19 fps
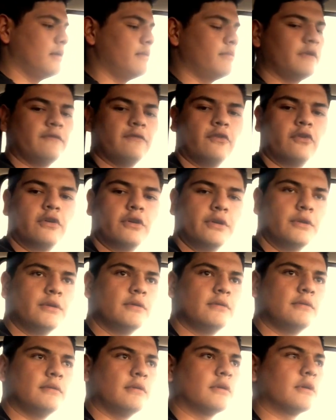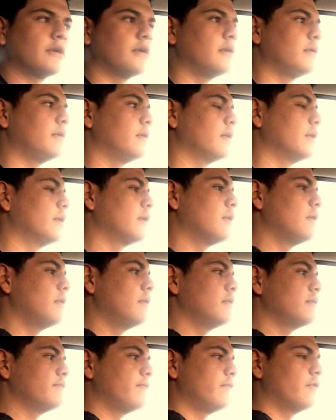before you're gonna
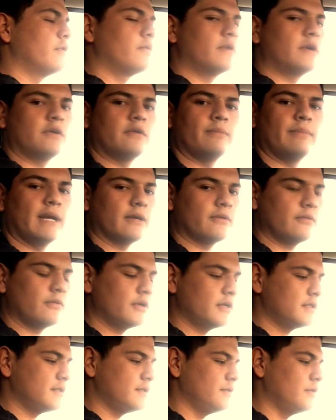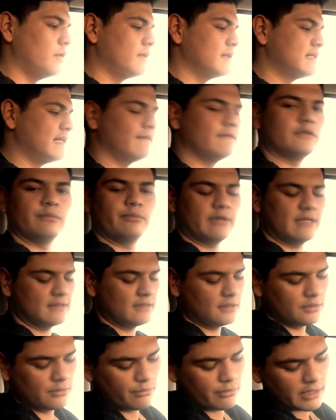go forward or backwards, you always have to press
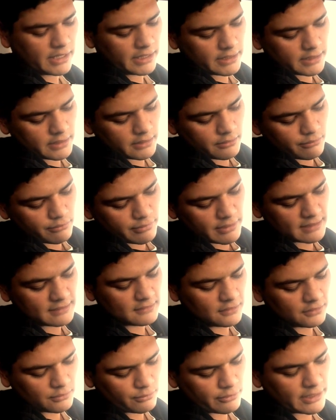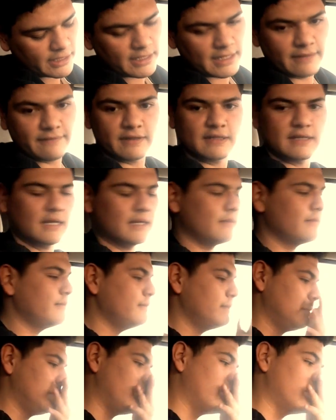on the brake. Press on the brake every time,
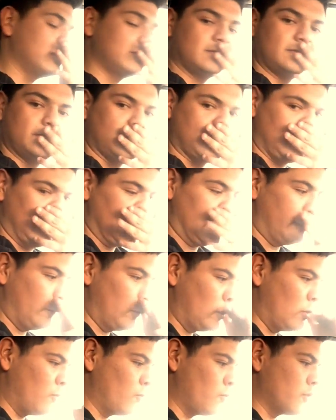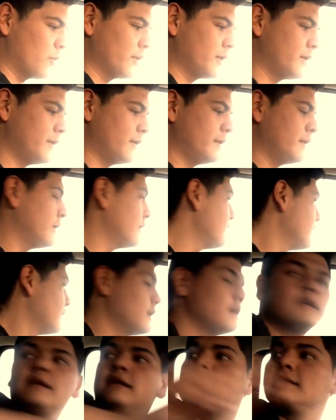or else your car won't work.
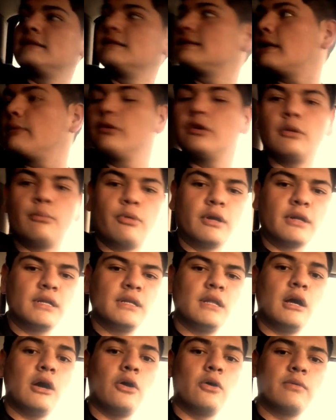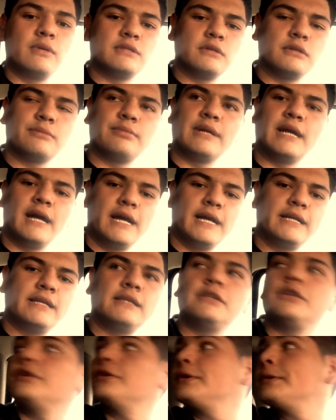Since I'm in a parking lot, always look
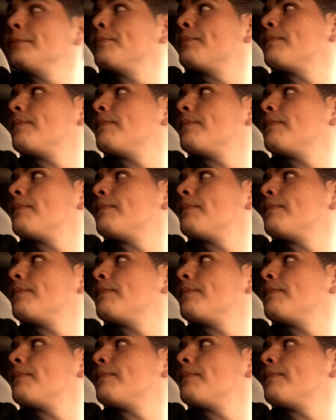behind you